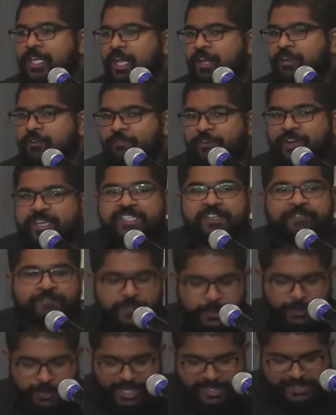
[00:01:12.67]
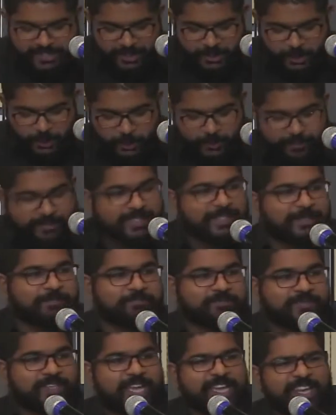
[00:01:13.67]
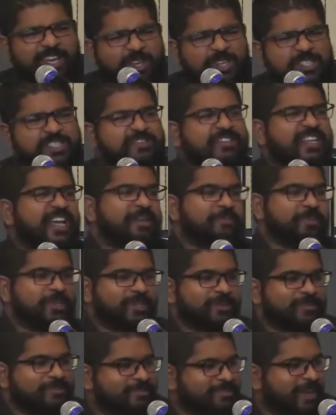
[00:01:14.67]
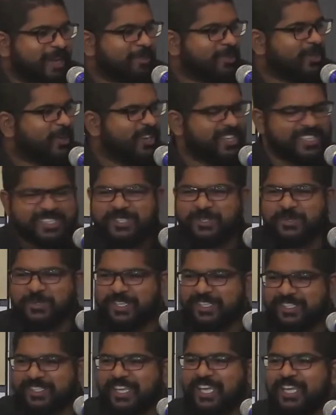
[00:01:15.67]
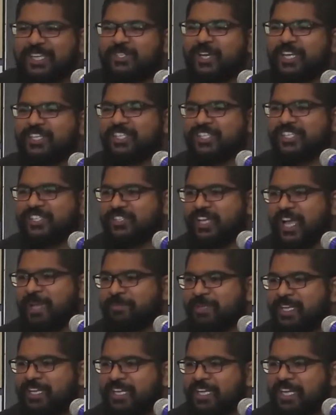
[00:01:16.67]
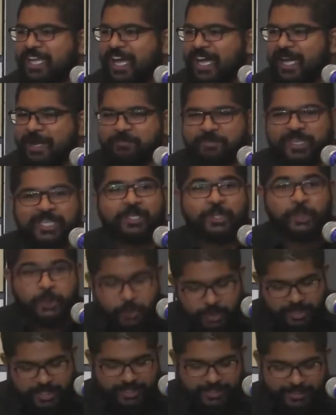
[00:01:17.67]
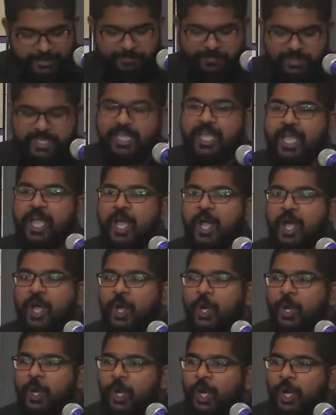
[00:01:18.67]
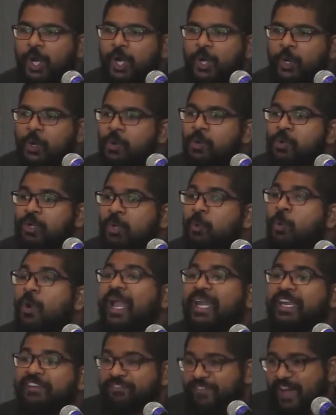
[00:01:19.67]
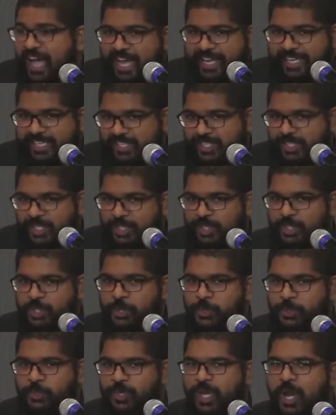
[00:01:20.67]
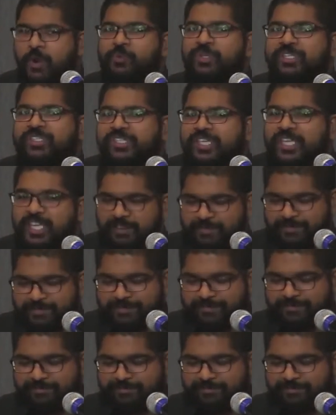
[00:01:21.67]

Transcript: Friends, a few days ago, I had lots of time, you know, Bible college students. So I just typed in Google, who qualifies to receive?